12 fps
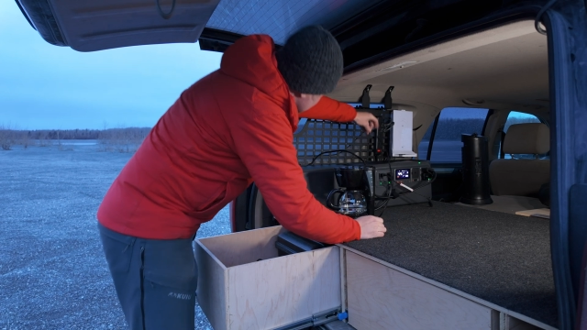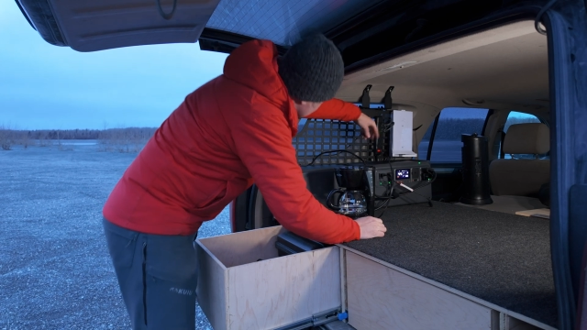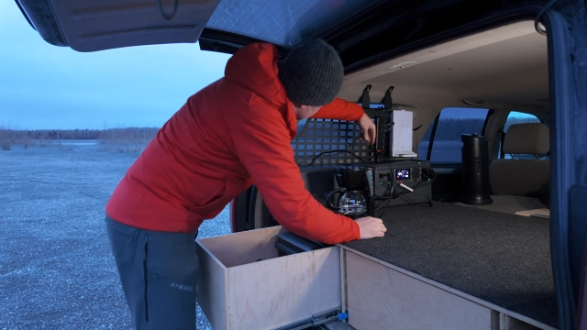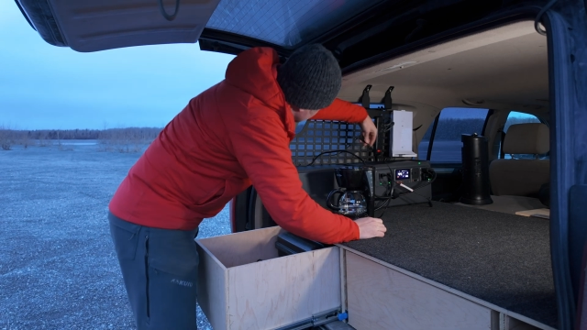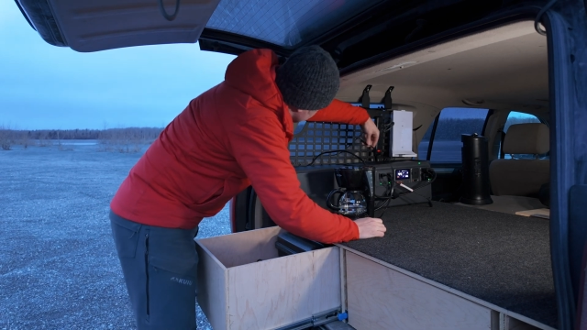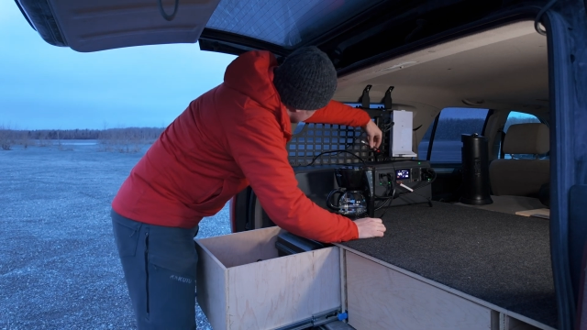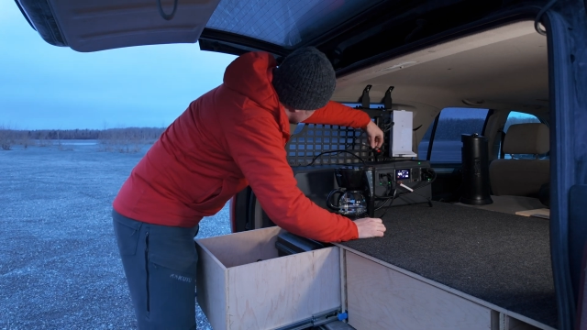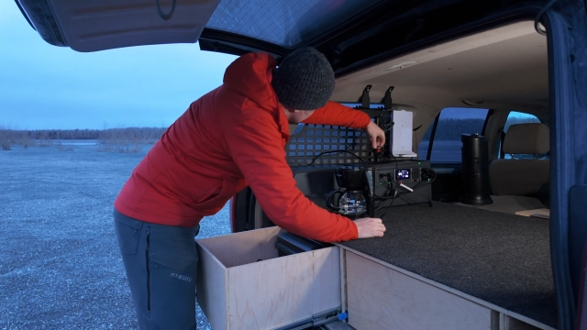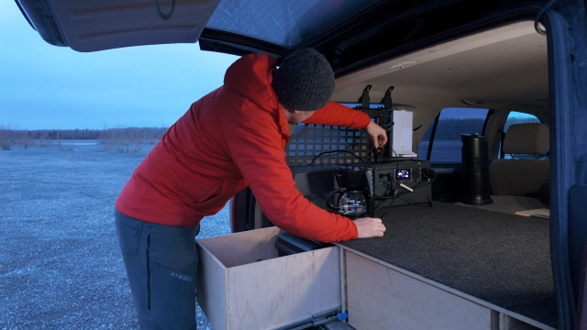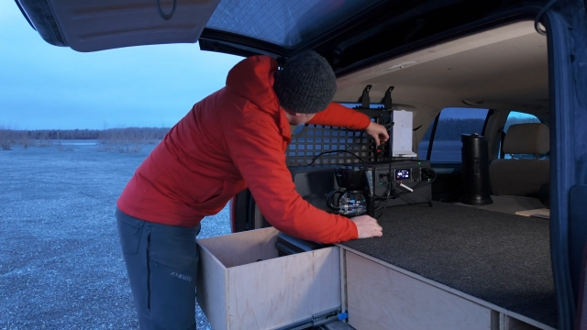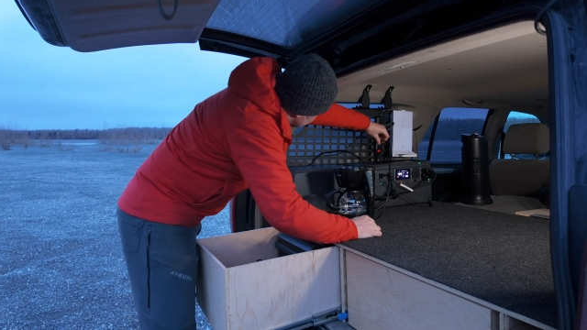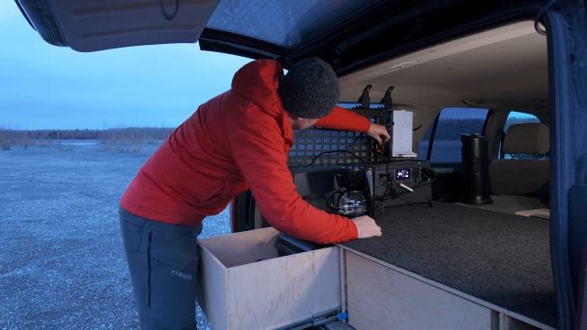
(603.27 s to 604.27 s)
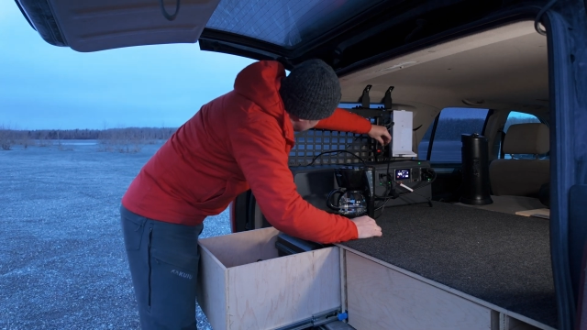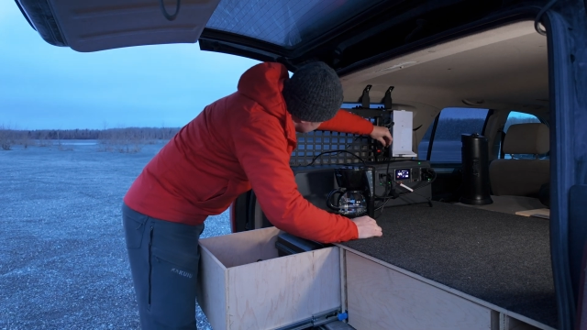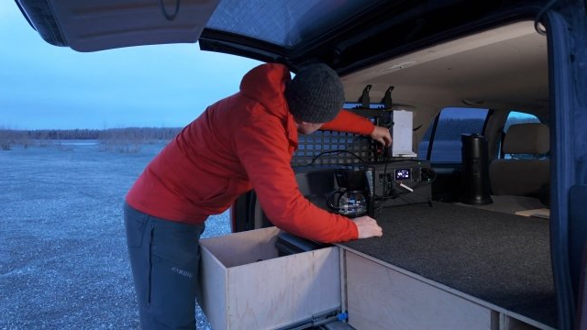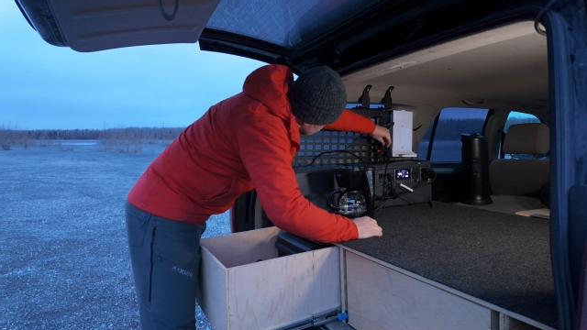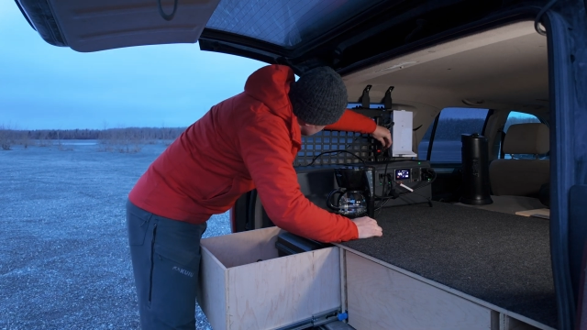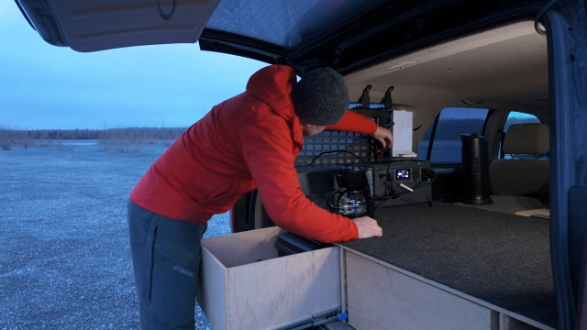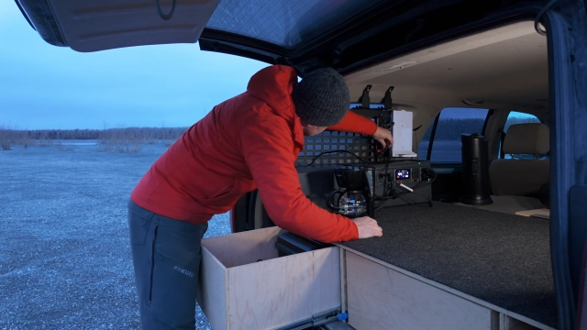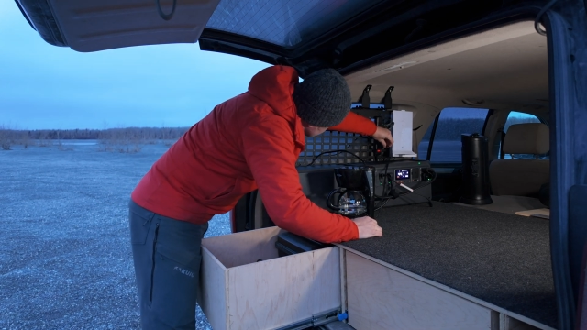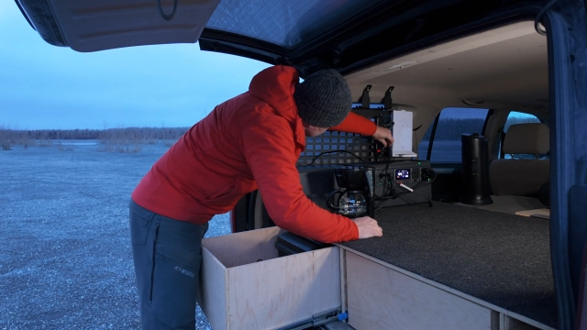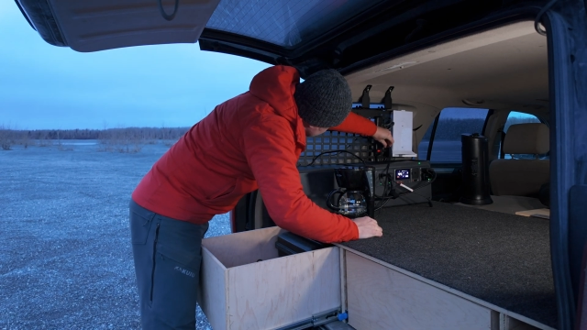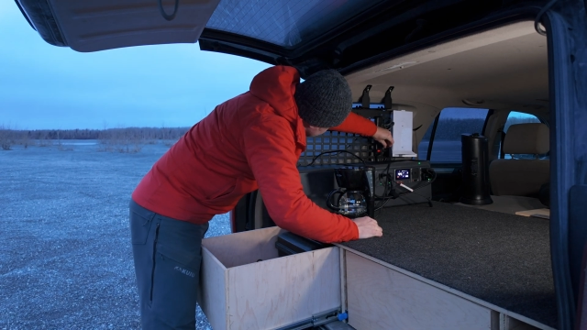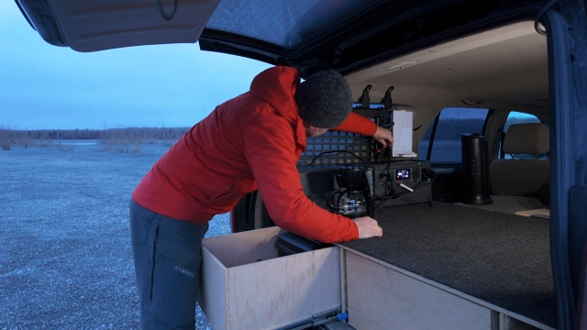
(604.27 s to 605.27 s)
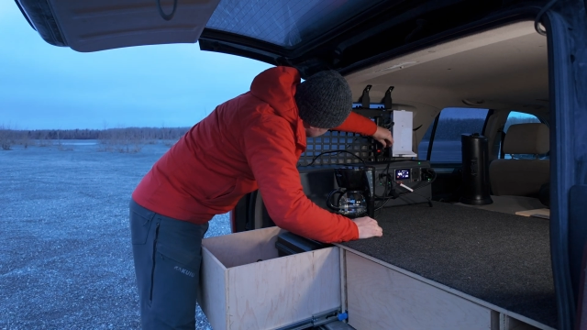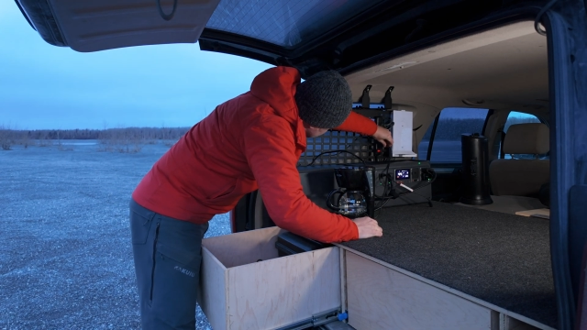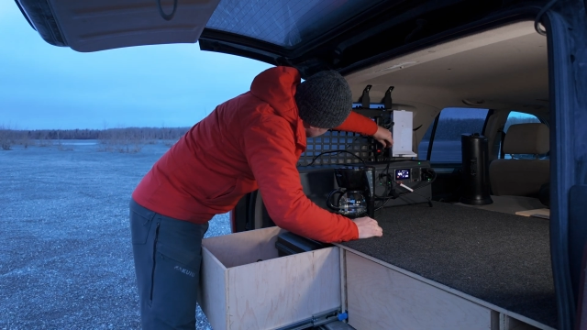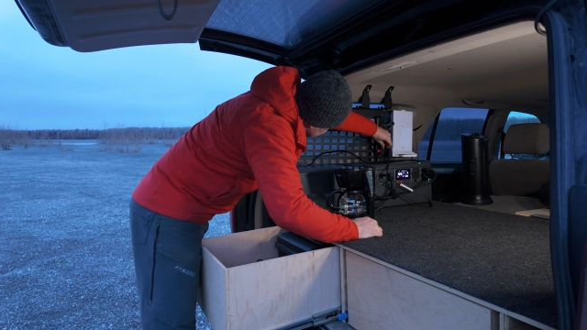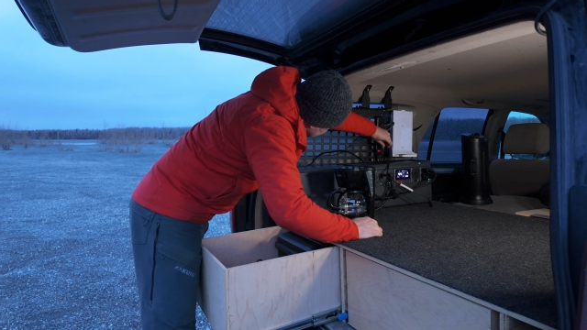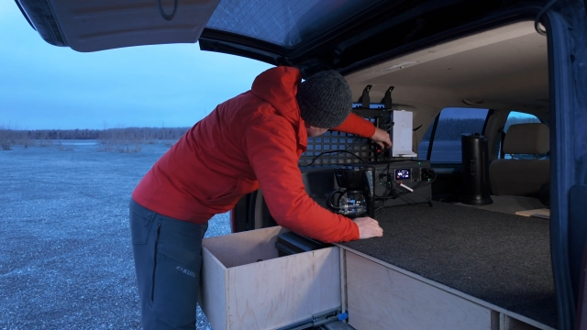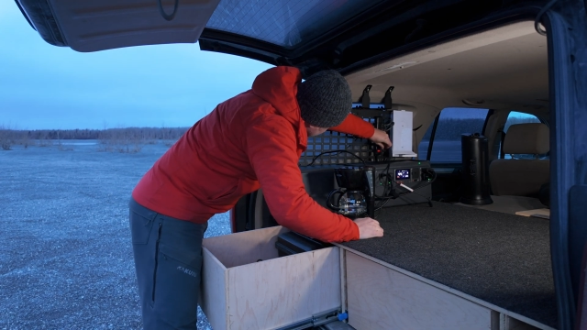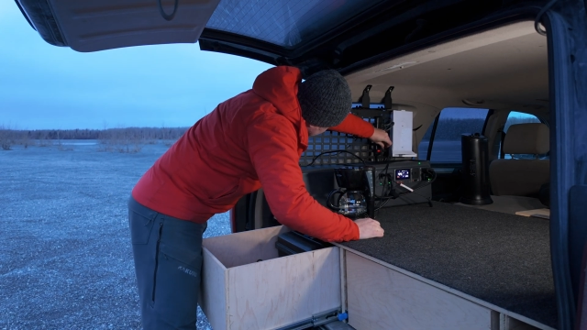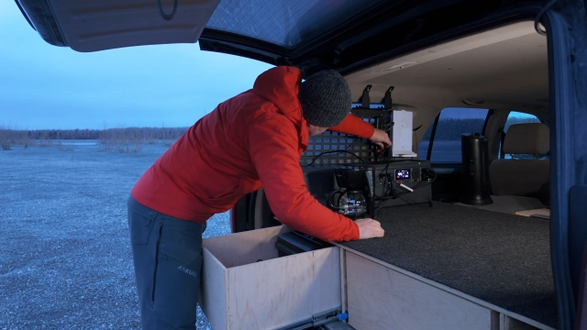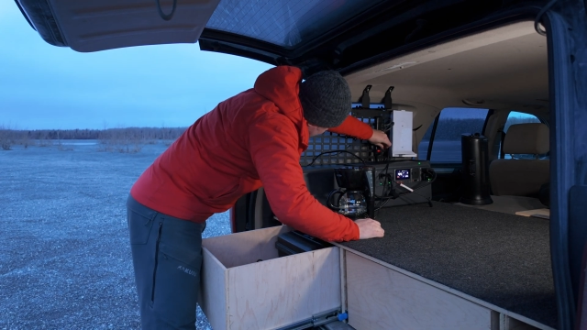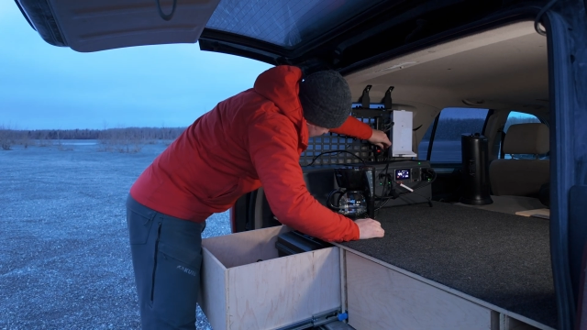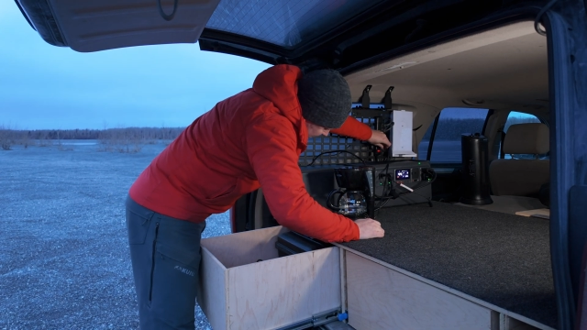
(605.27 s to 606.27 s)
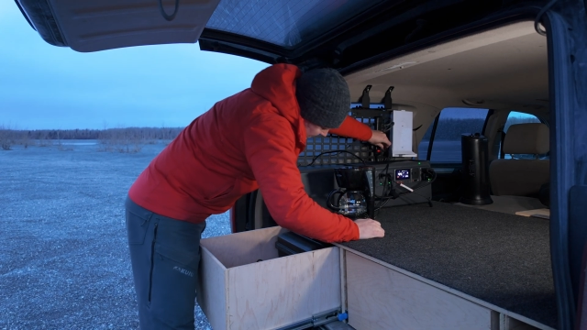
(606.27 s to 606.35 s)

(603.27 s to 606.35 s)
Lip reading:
No face is visible, so there are no lips to read.